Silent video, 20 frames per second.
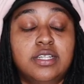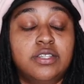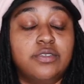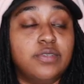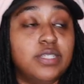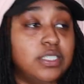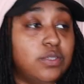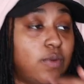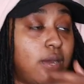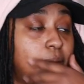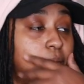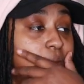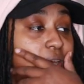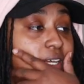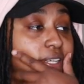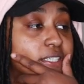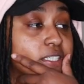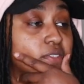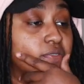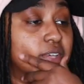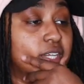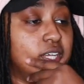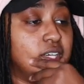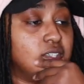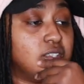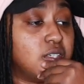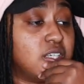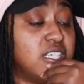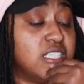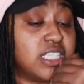The reason why I'm making this
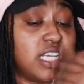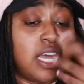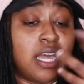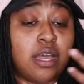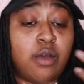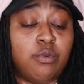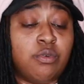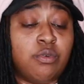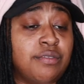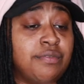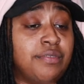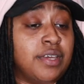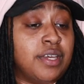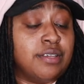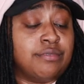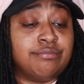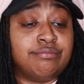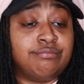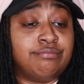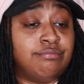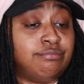video is because A, I vent.